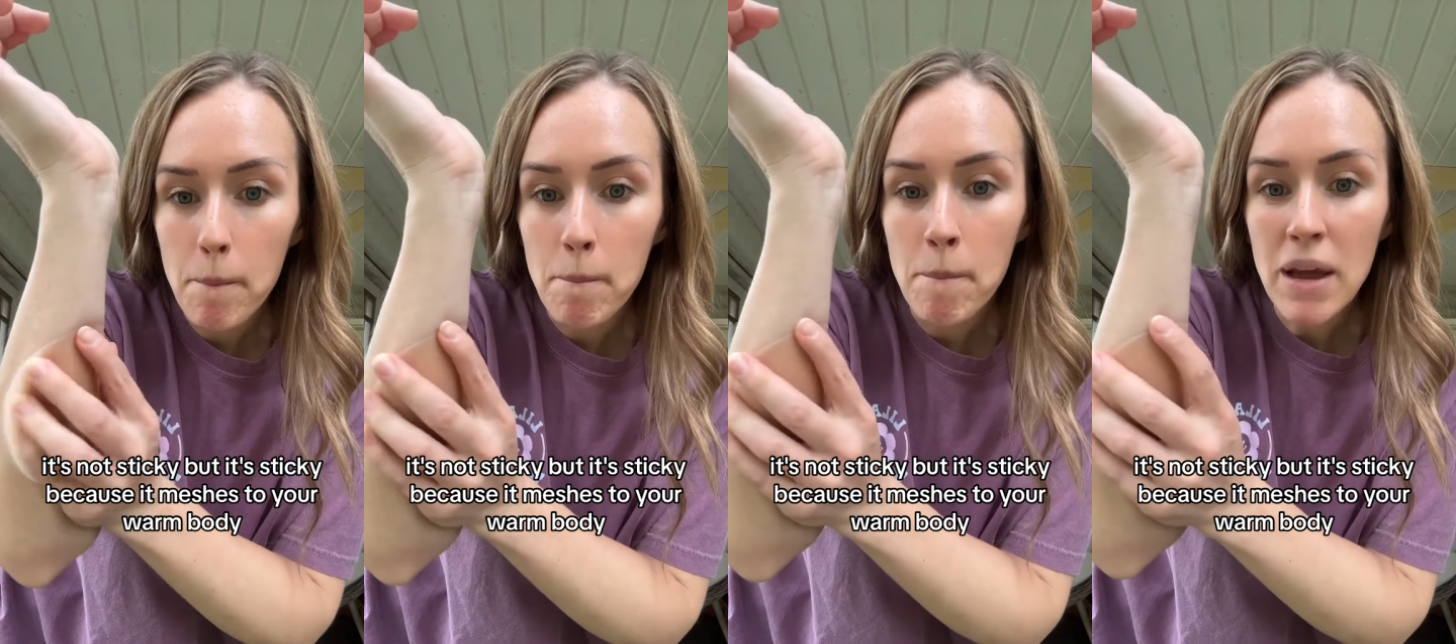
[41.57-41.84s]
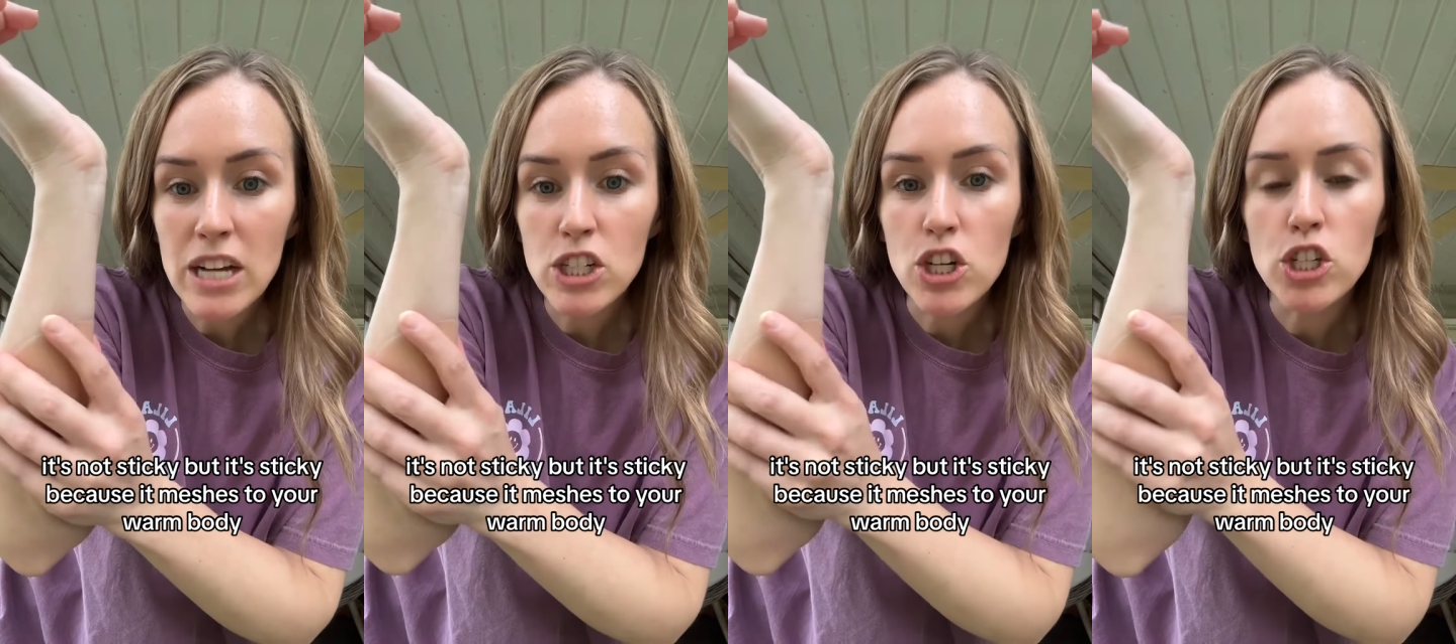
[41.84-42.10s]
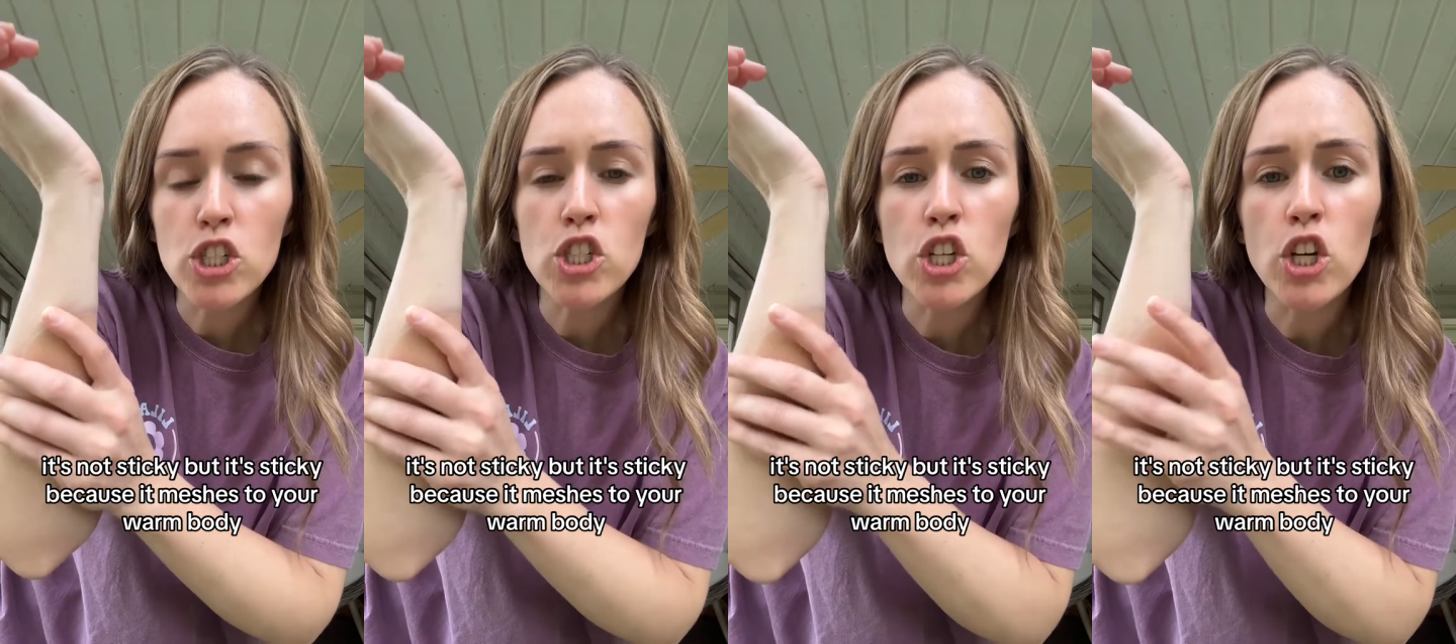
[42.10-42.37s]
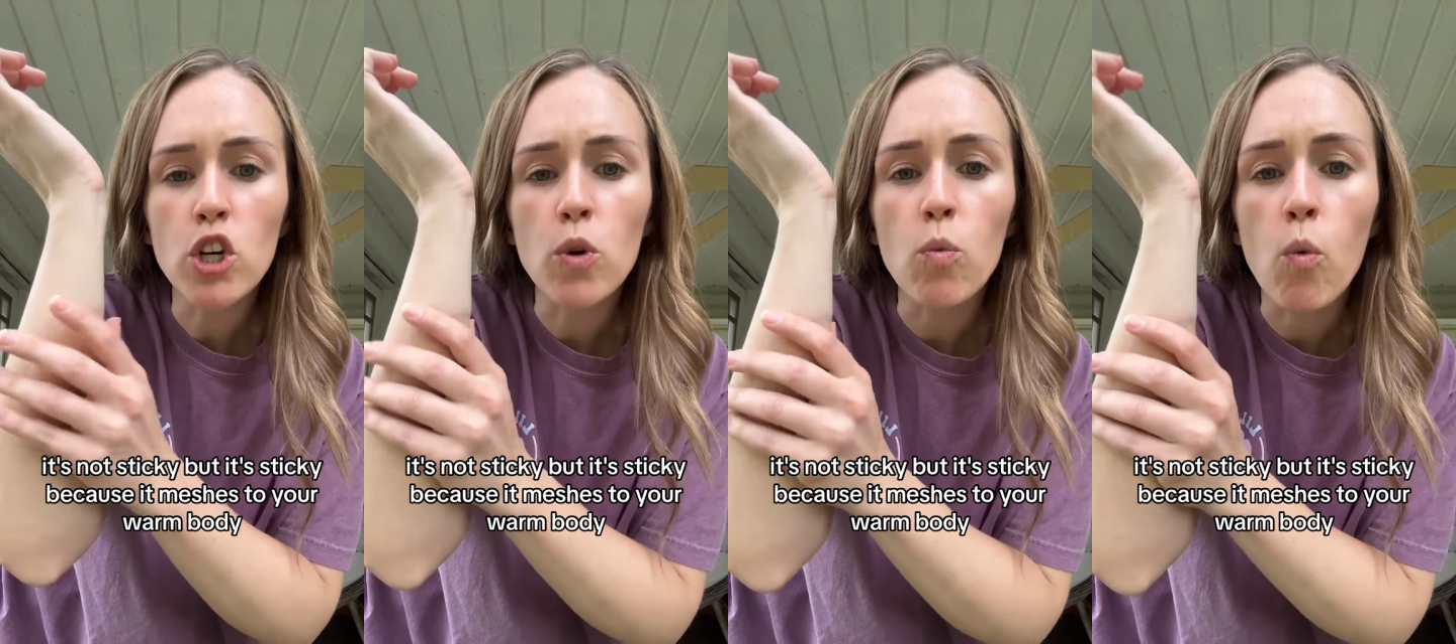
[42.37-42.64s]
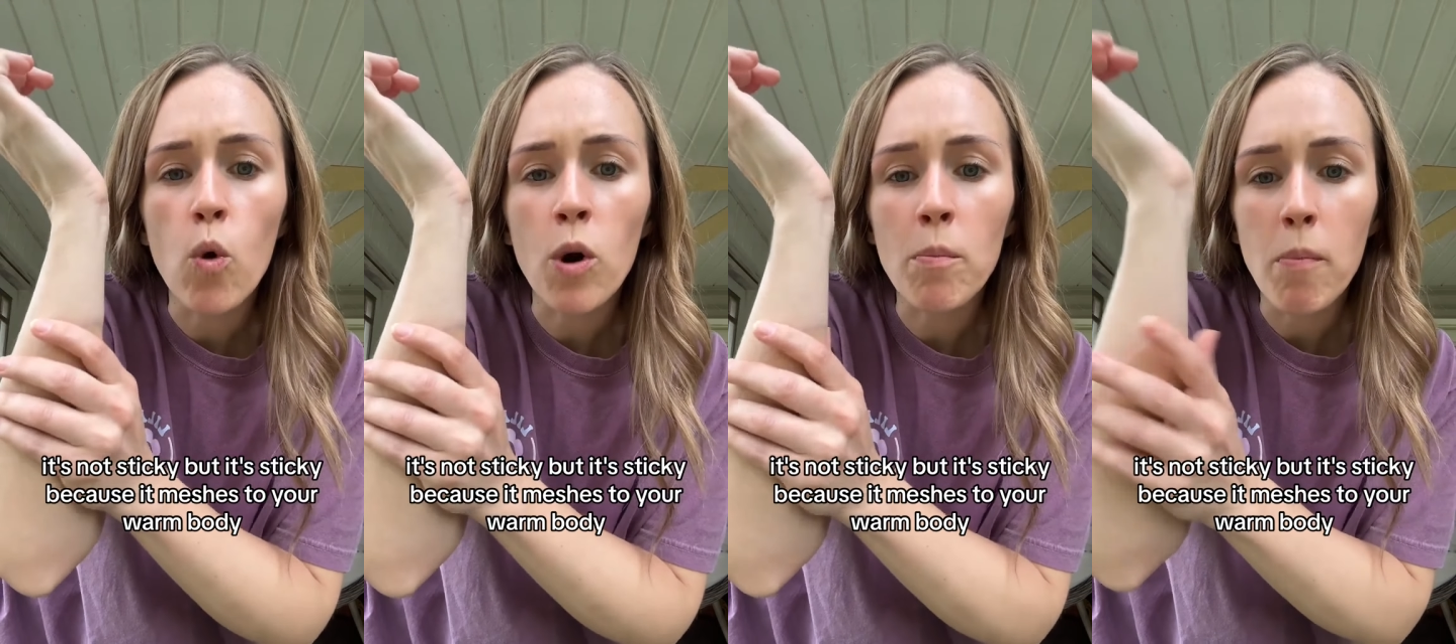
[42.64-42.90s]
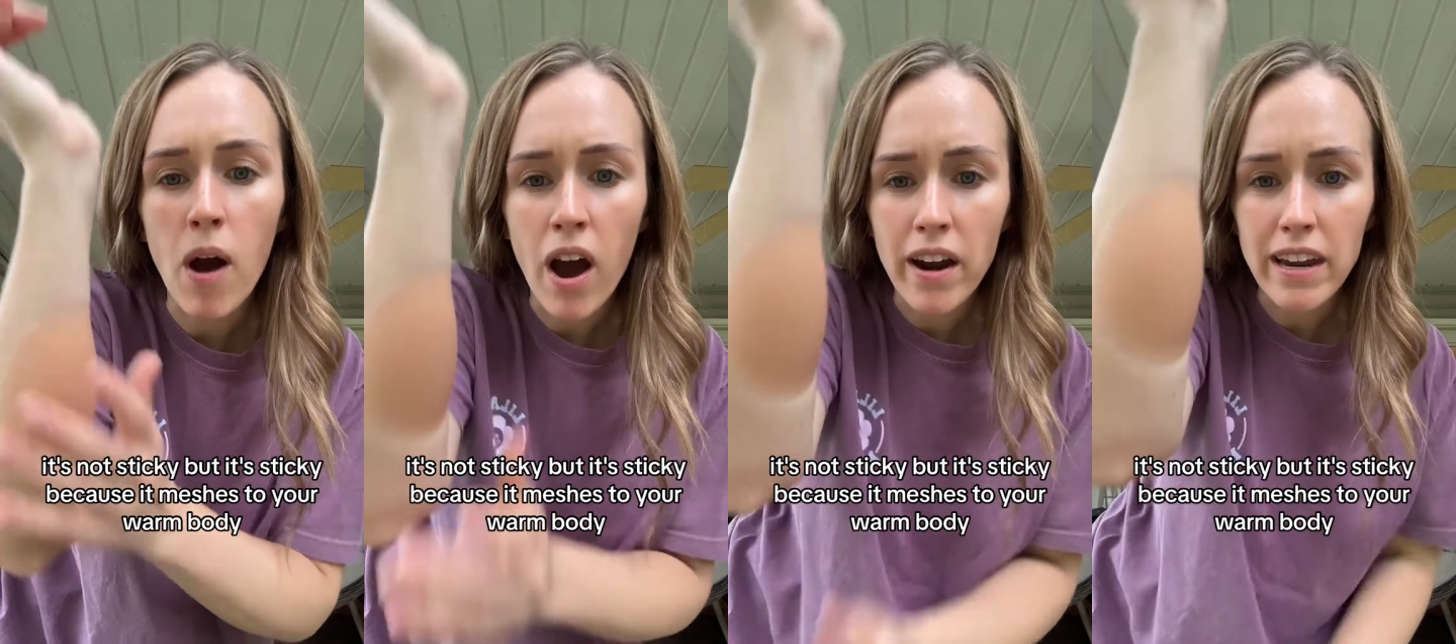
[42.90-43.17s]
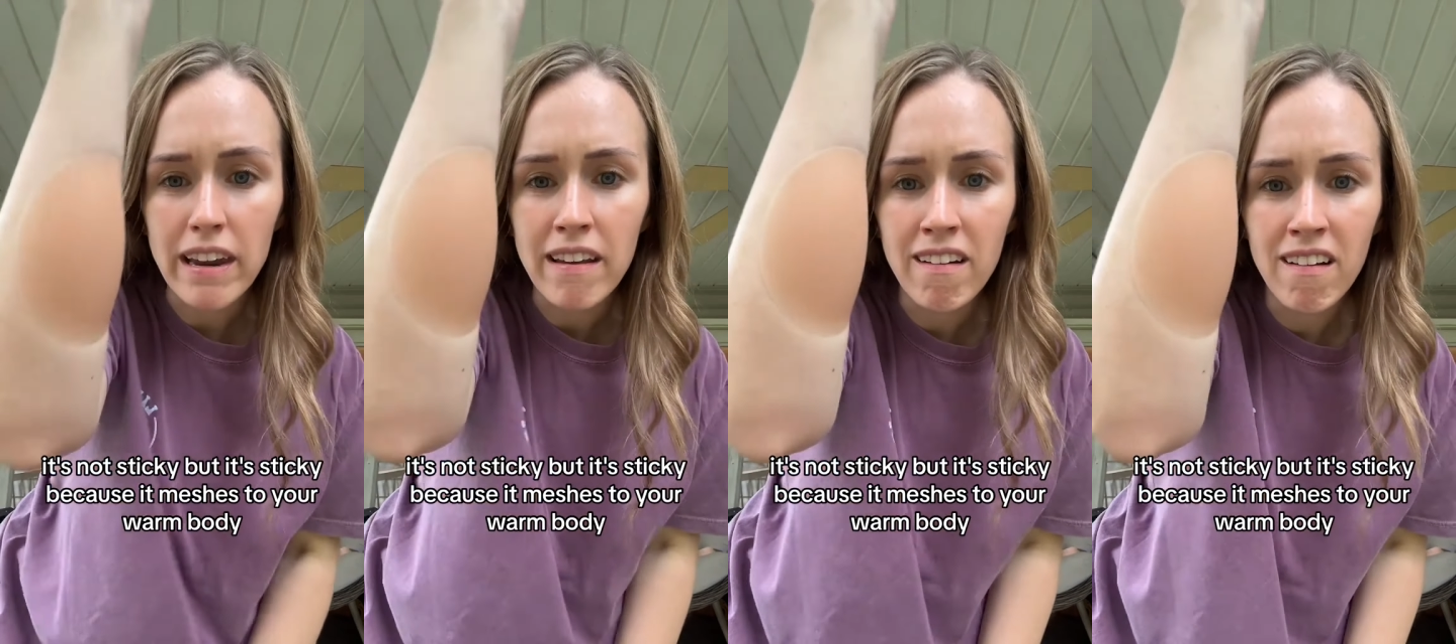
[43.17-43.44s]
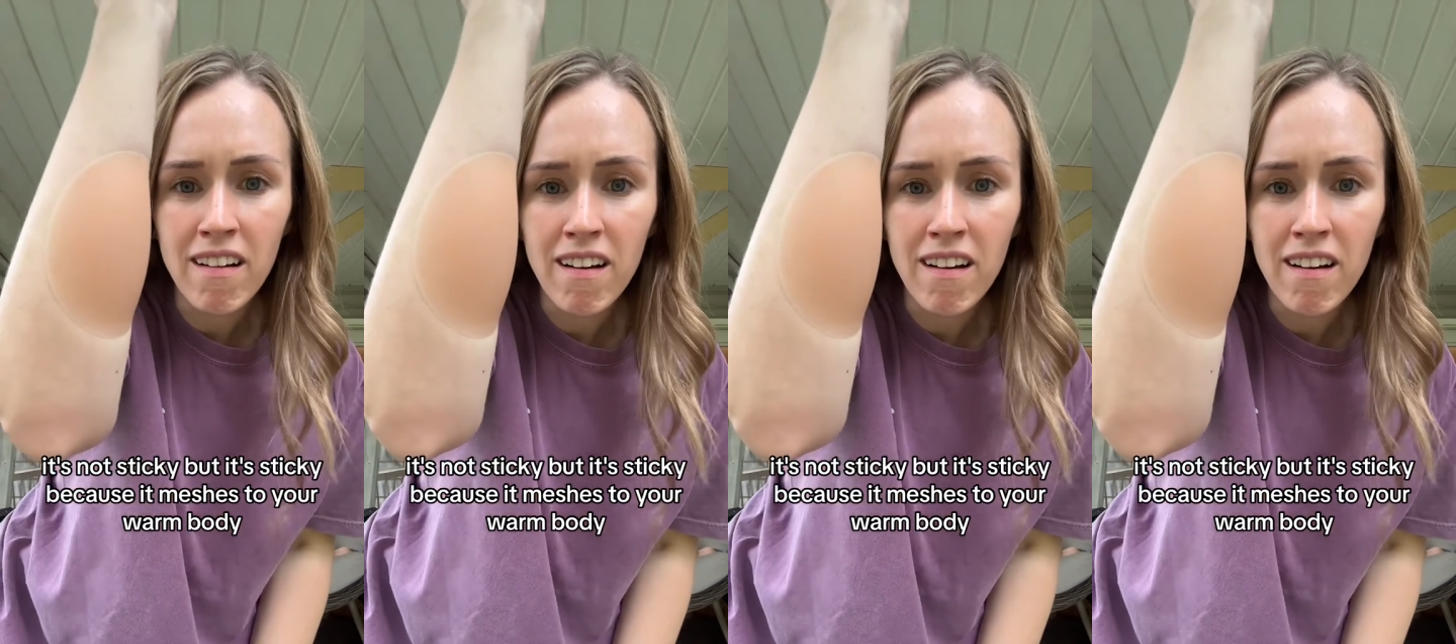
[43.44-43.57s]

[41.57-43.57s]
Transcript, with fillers: meshes to your warm body.